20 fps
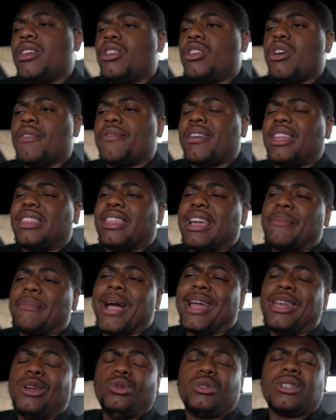You know, if anything, I
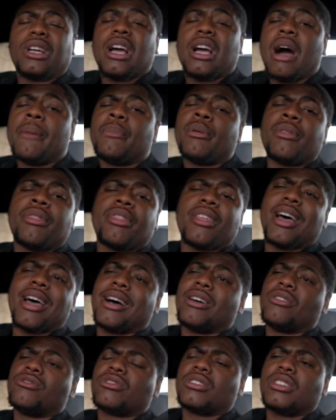might lose a couple
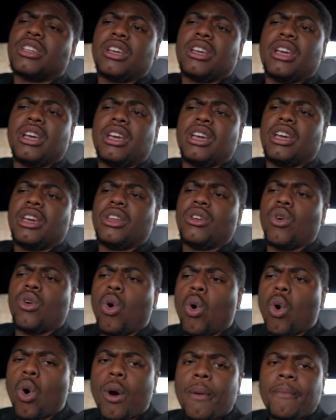thousand
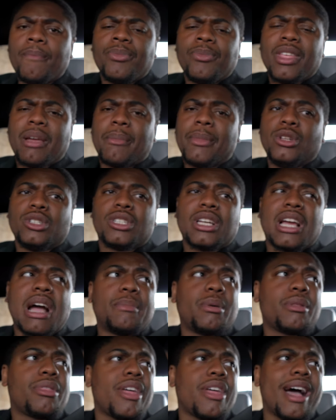or I might lose a
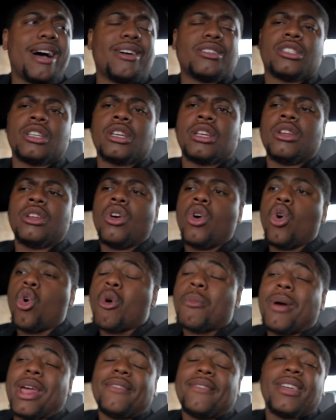couple thousand
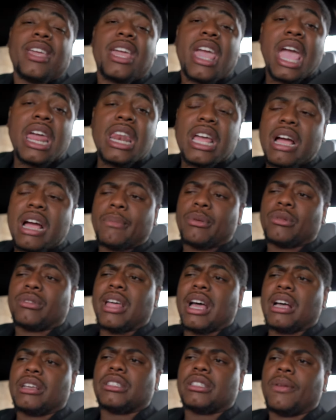or might even gain a couple
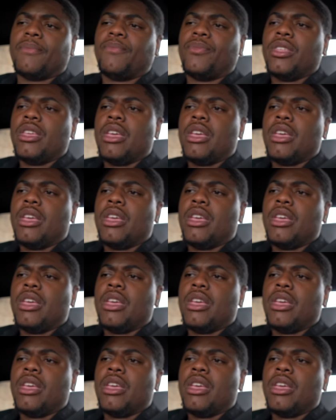thousand.